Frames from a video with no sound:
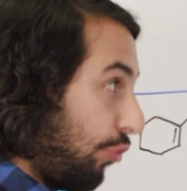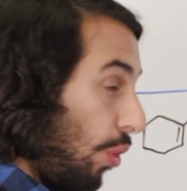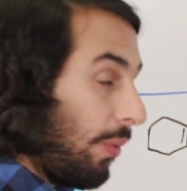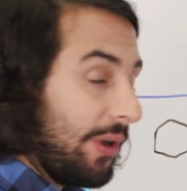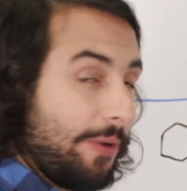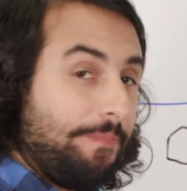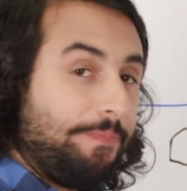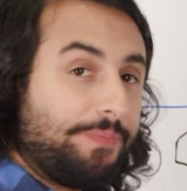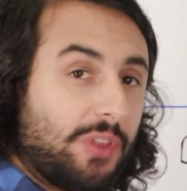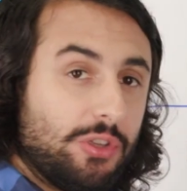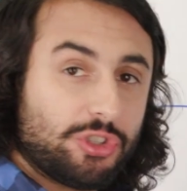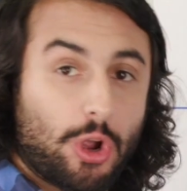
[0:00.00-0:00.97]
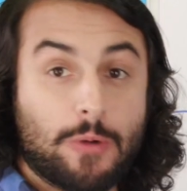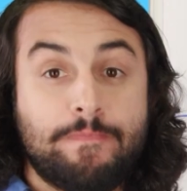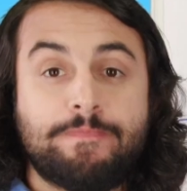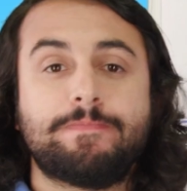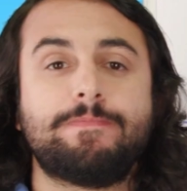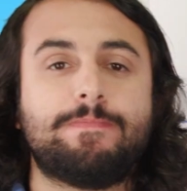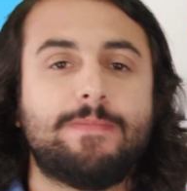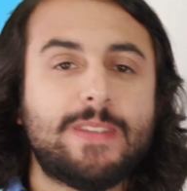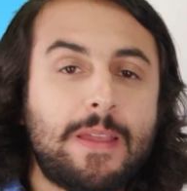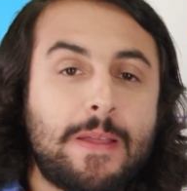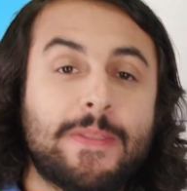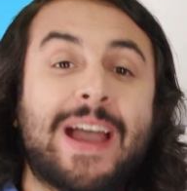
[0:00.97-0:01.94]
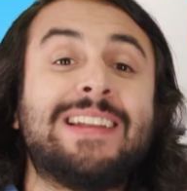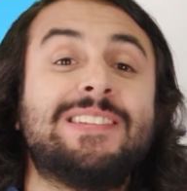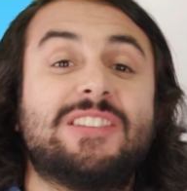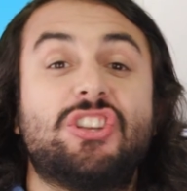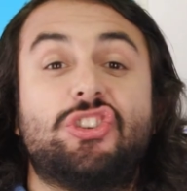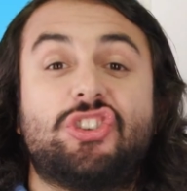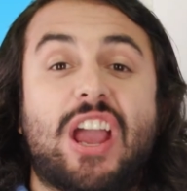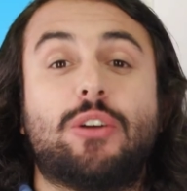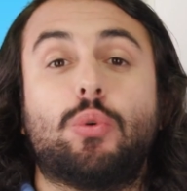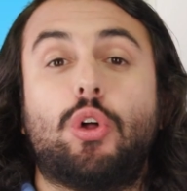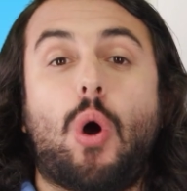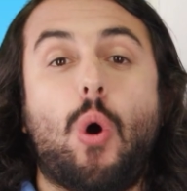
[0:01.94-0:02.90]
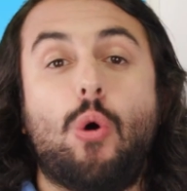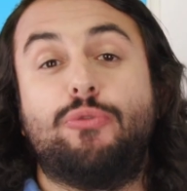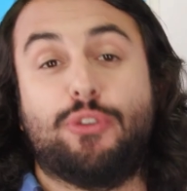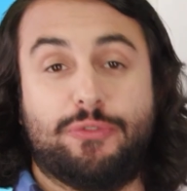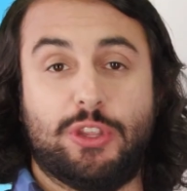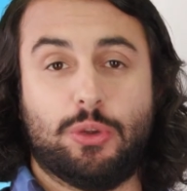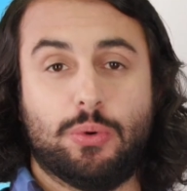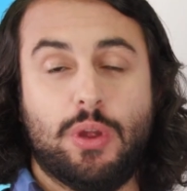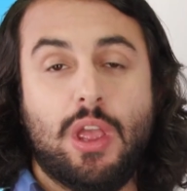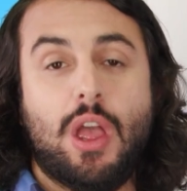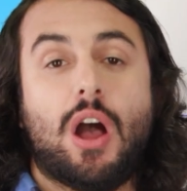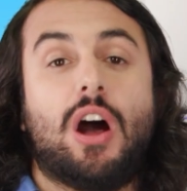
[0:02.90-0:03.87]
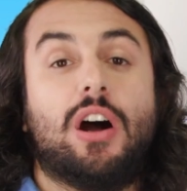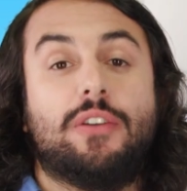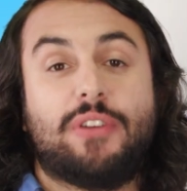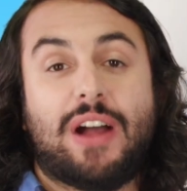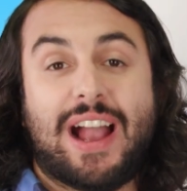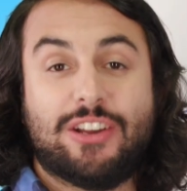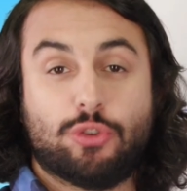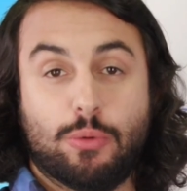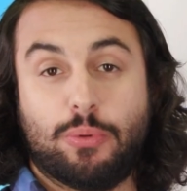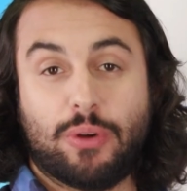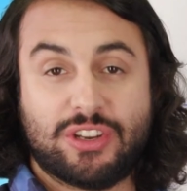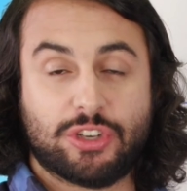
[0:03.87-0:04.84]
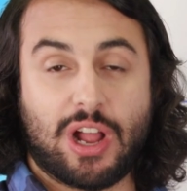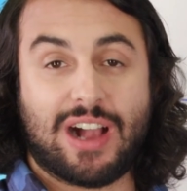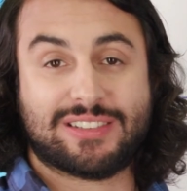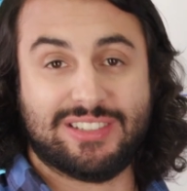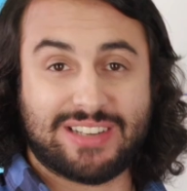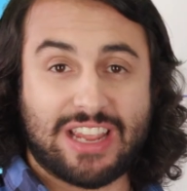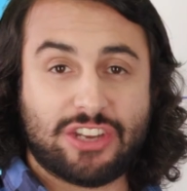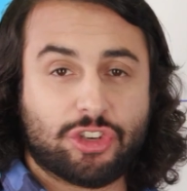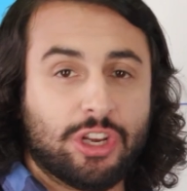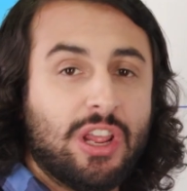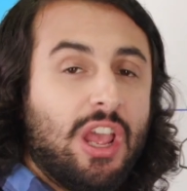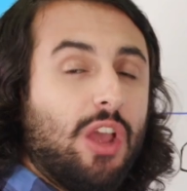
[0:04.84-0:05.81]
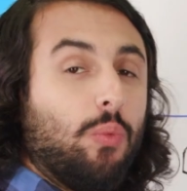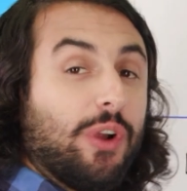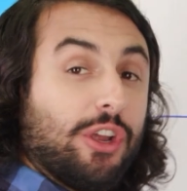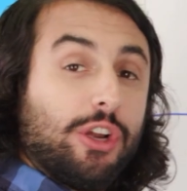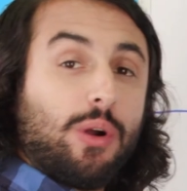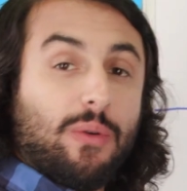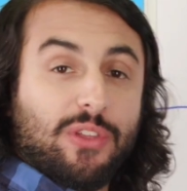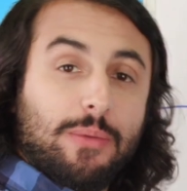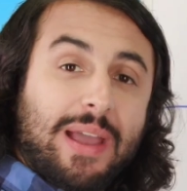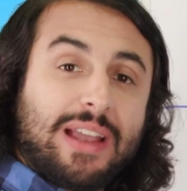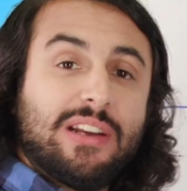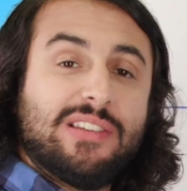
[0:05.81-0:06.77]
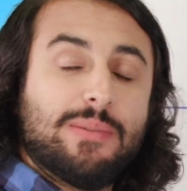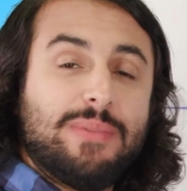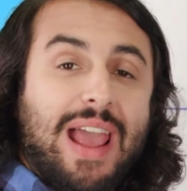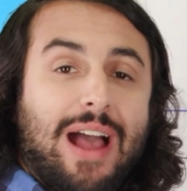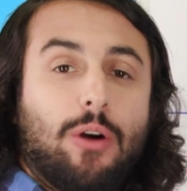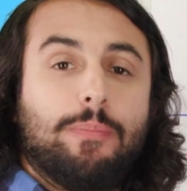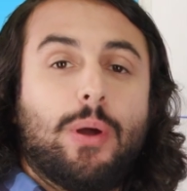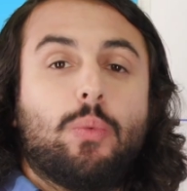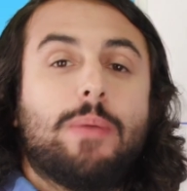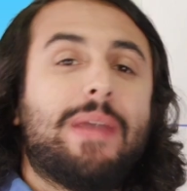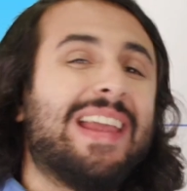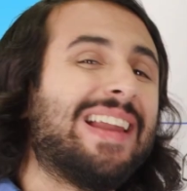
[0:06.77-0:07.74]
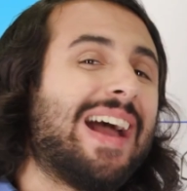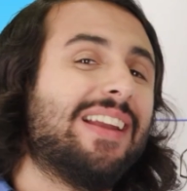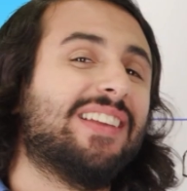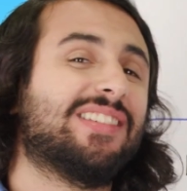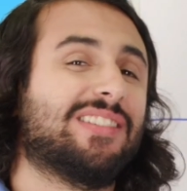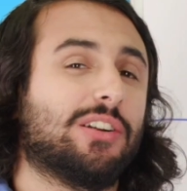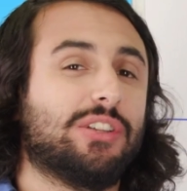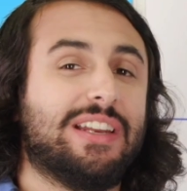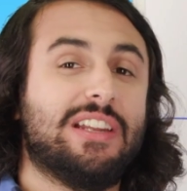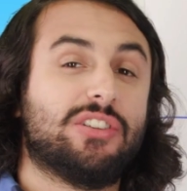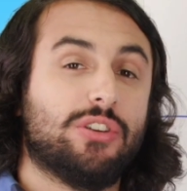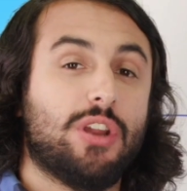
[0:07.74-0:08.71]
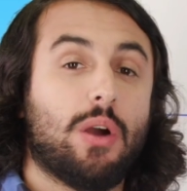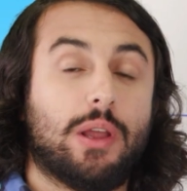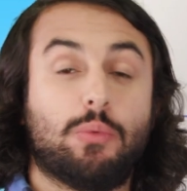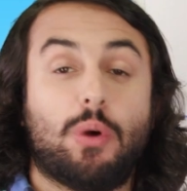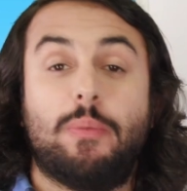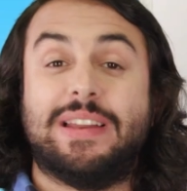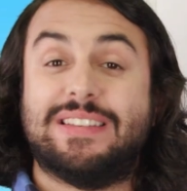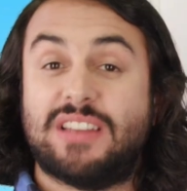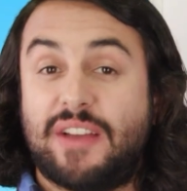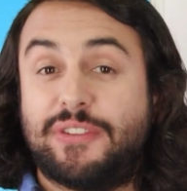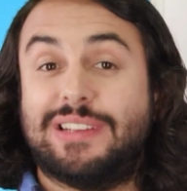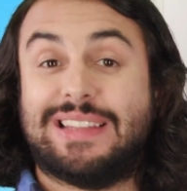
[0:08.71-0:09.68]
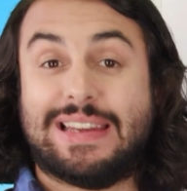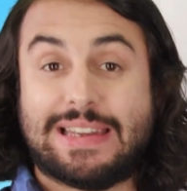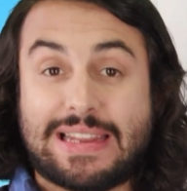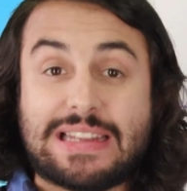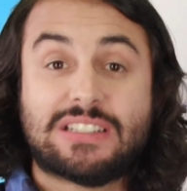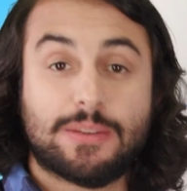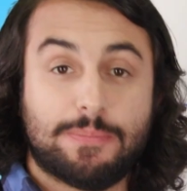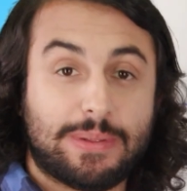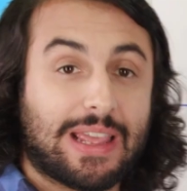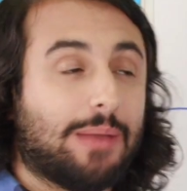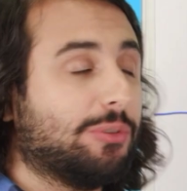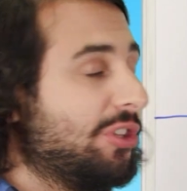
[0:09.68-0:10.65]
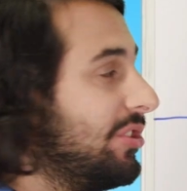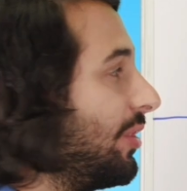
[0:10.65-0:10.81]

forward. So that is the general overview of hydroboration oxidation. We're going to go over the mechanism now, but we may not necessarily need to know it. What we definitely need to be able to